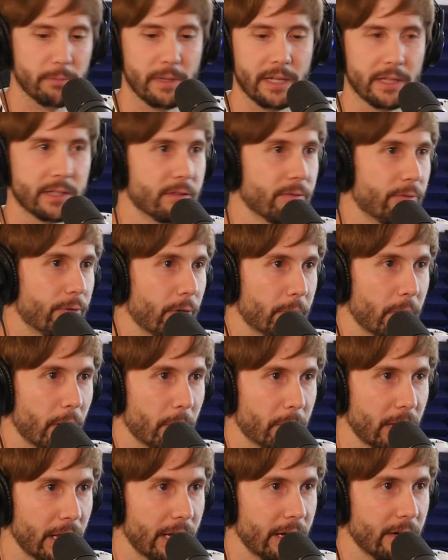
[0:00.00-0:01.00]
You meet
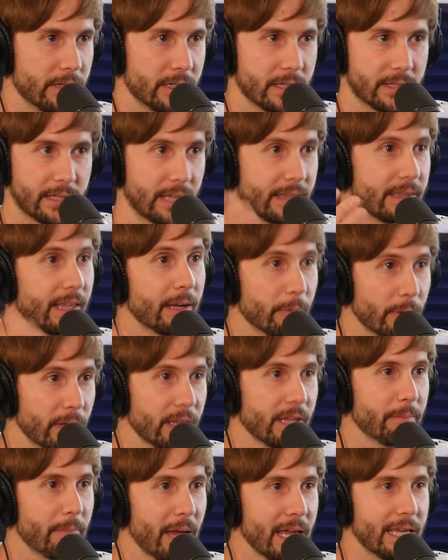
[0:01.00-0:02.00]
football players. It's like they
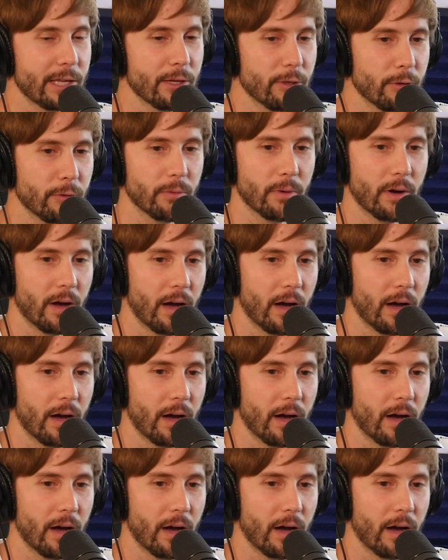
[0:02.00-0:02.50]
really make you.